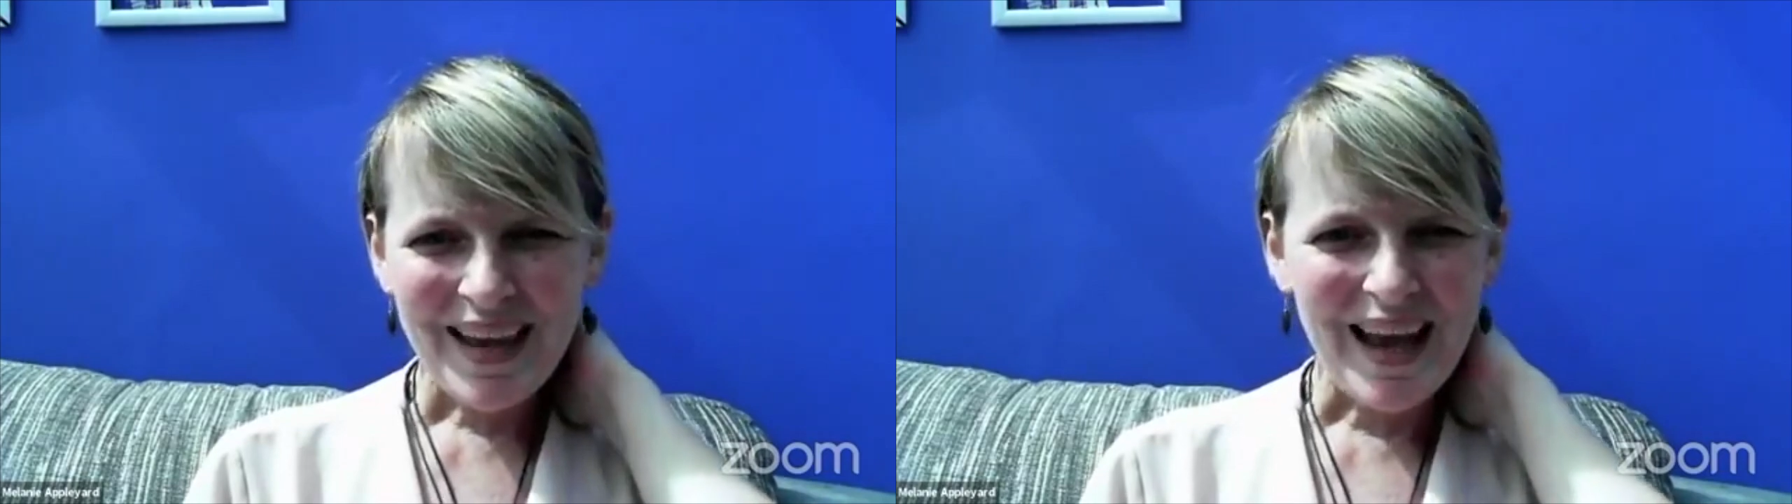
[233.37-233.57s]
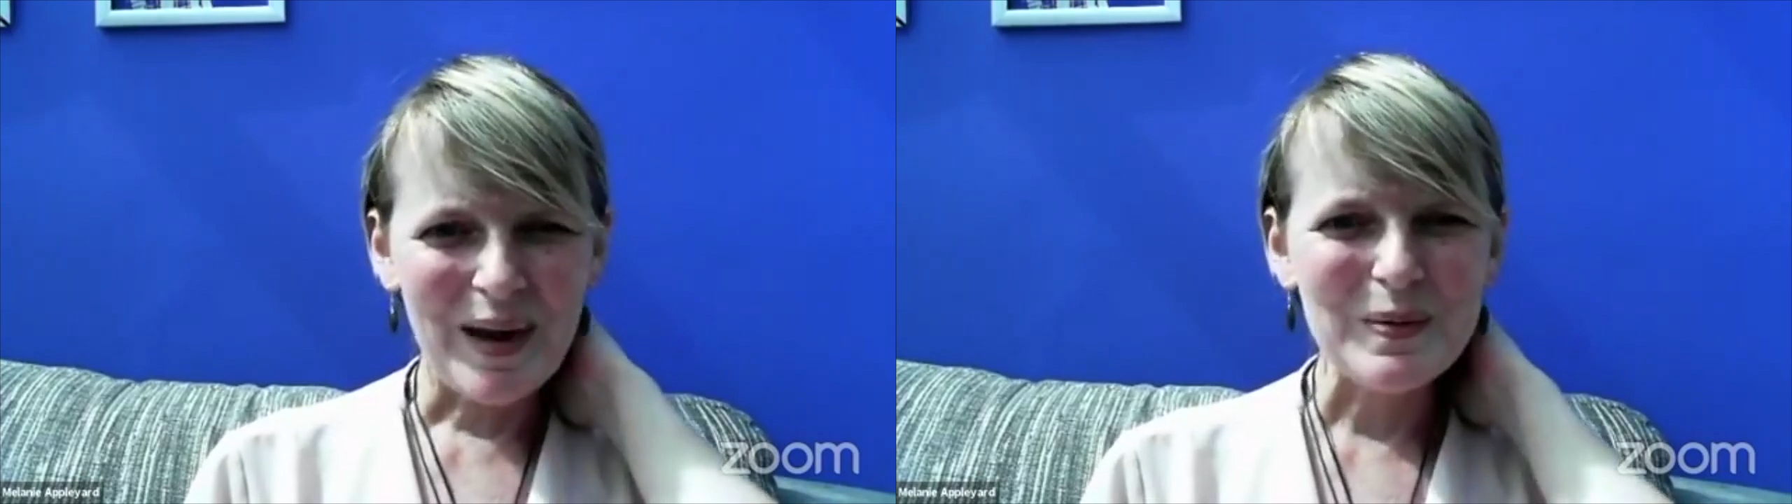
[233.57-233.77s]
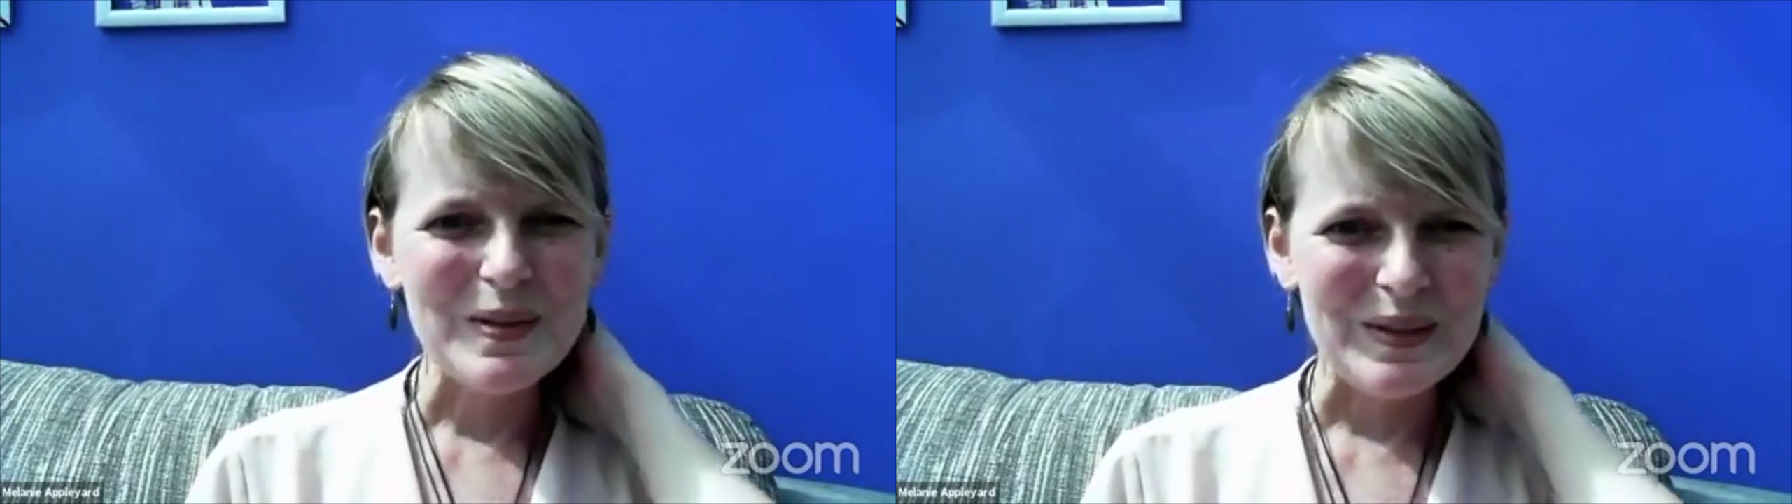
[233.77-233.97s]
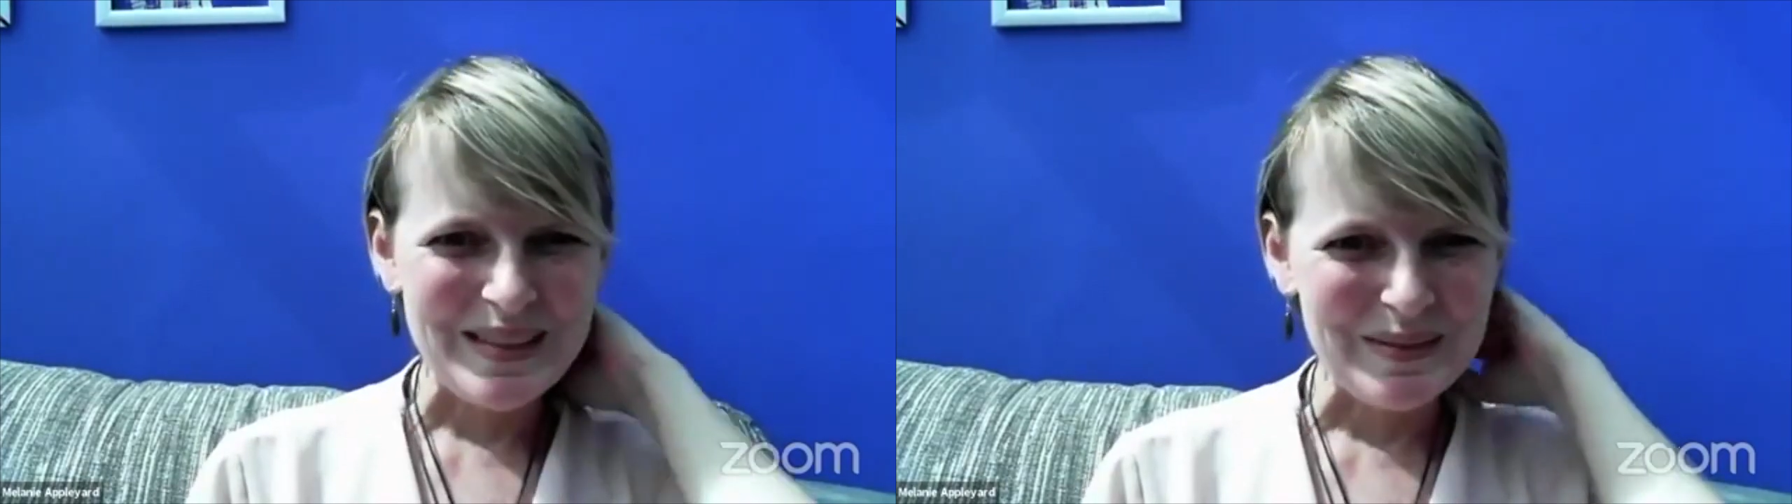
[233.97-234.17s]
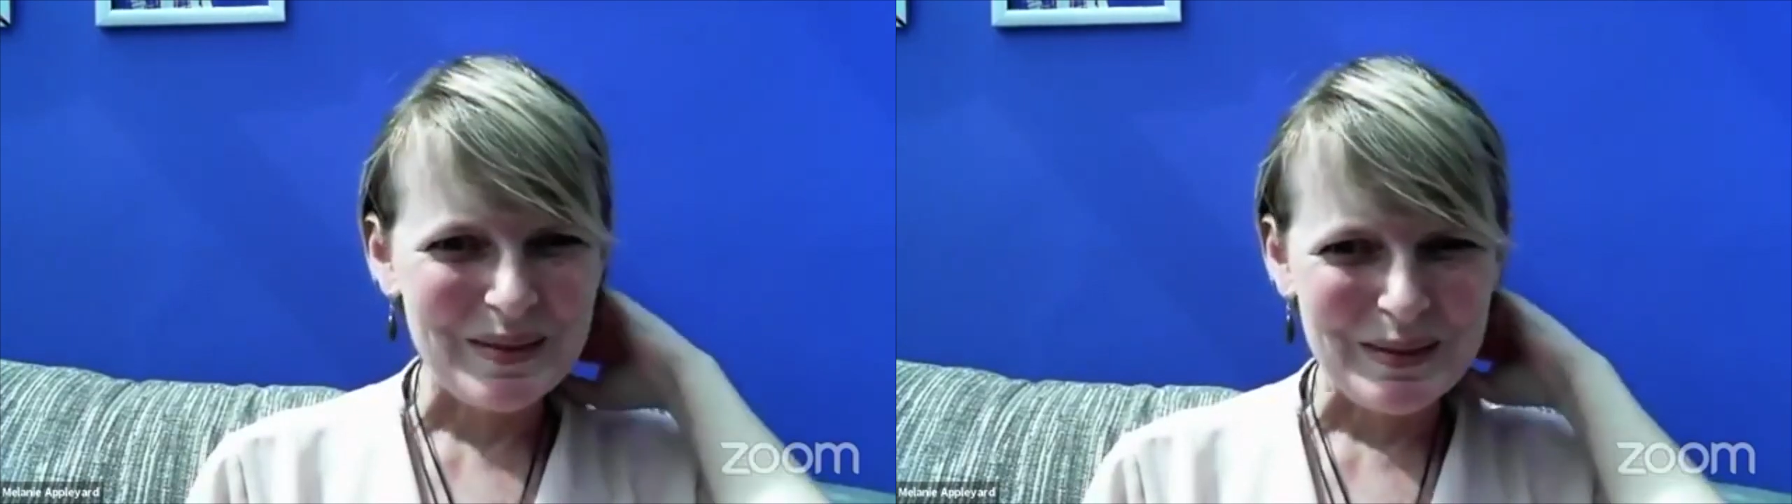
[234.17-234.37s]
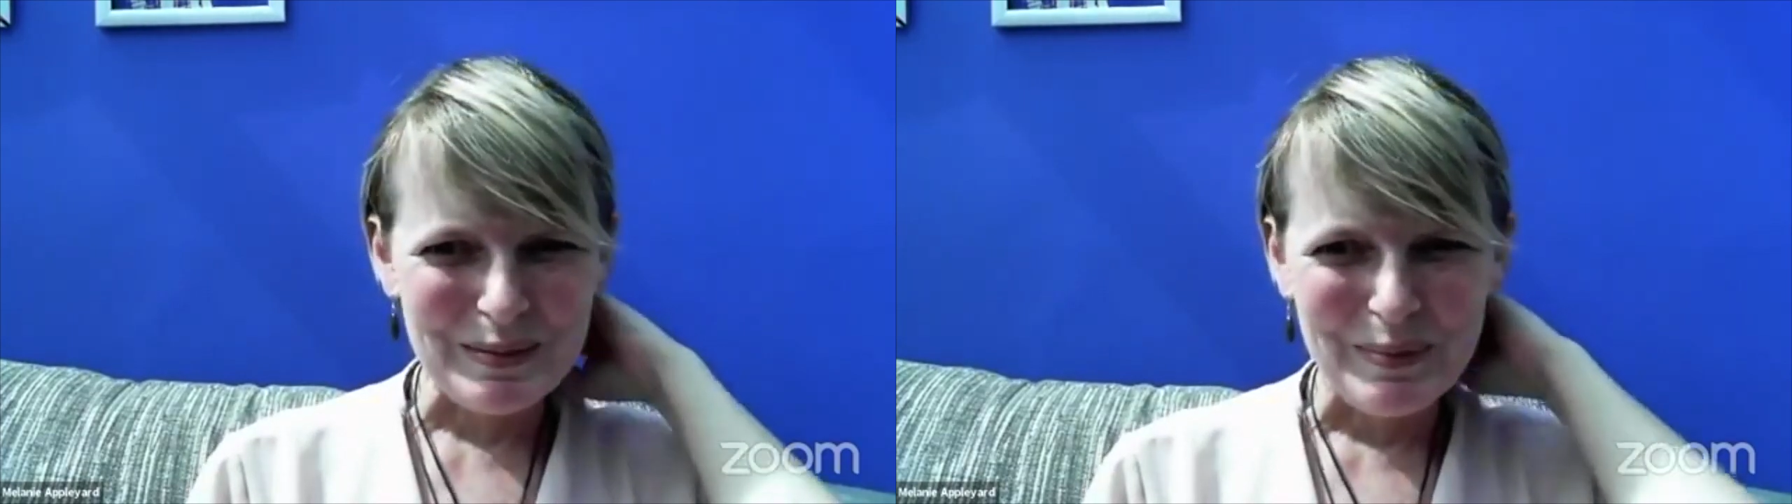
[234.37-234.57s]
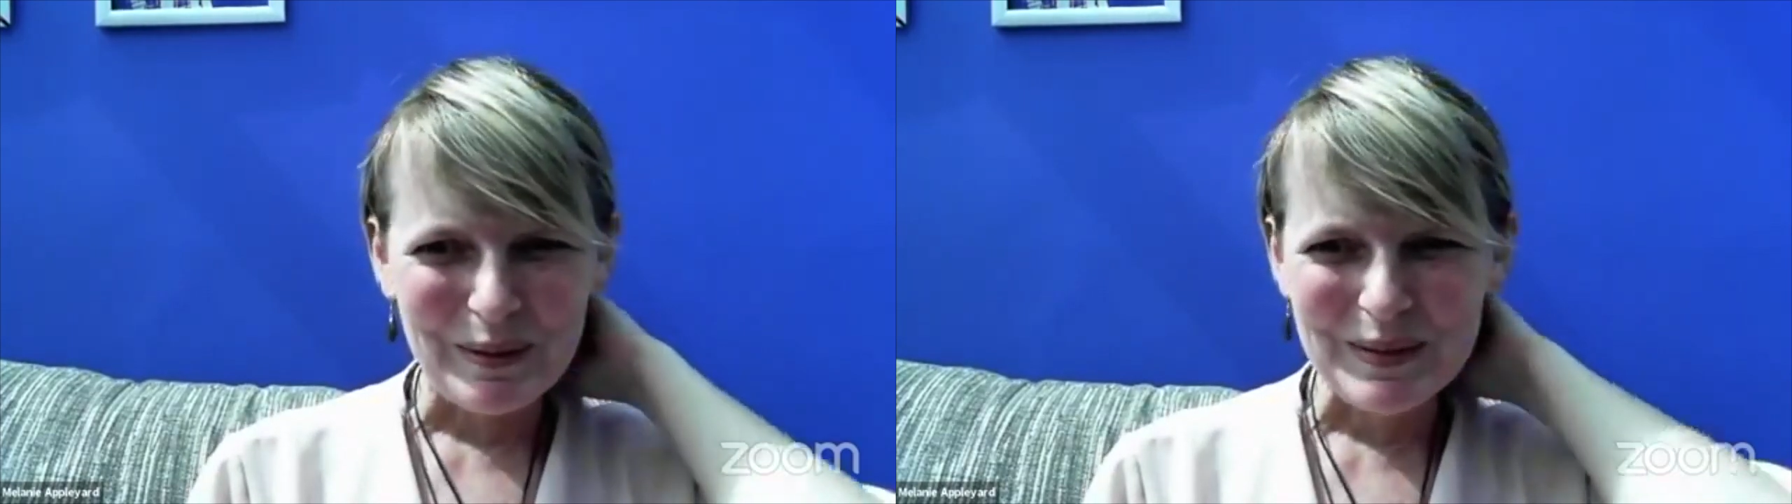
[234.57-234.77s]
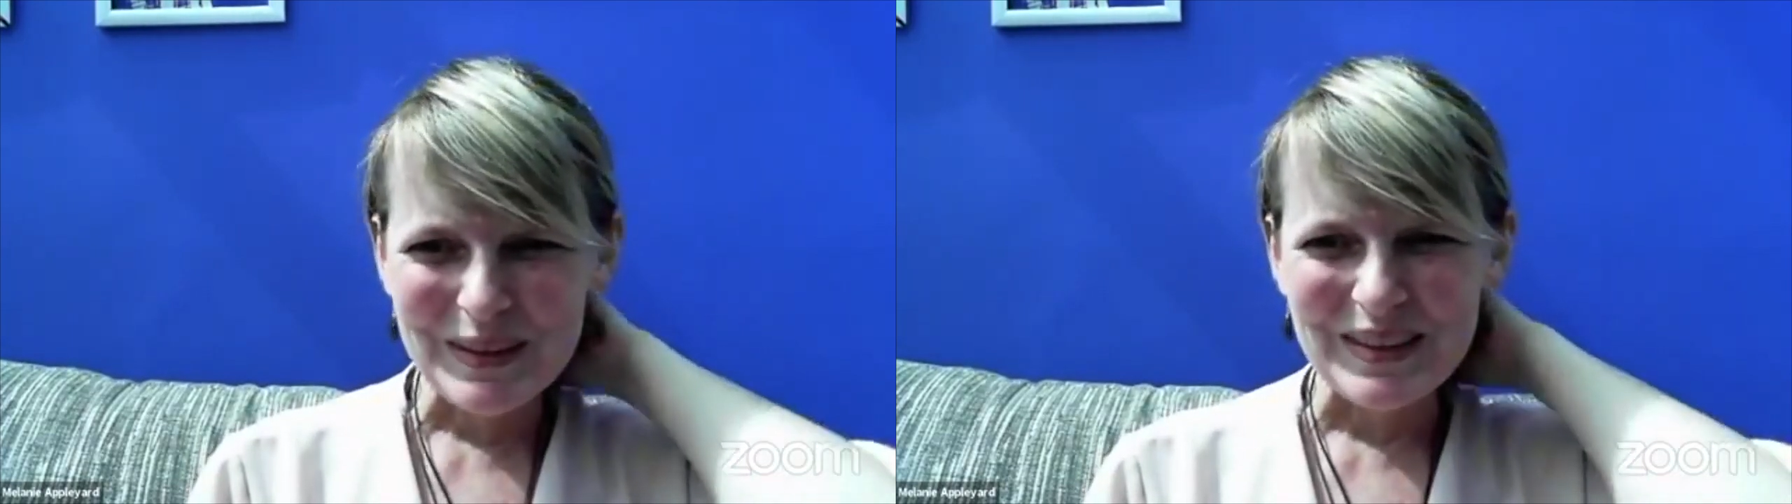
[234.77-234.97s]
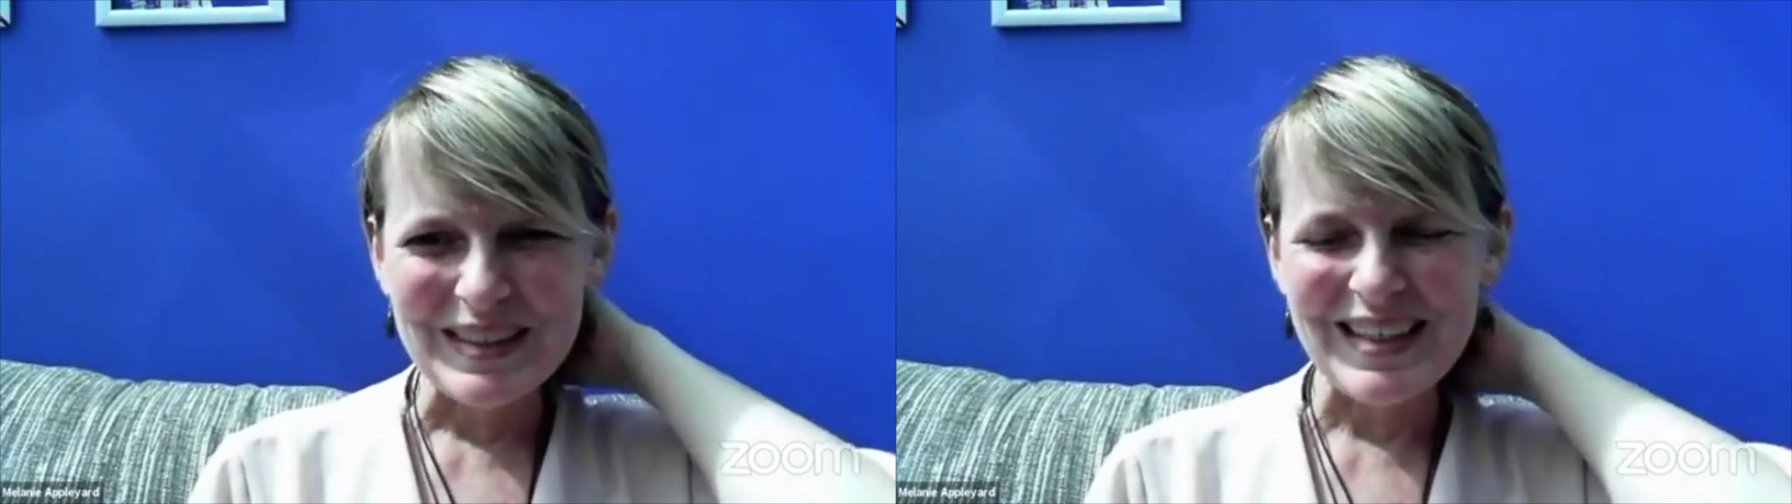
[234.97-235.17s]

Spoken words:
how to deal with their emotions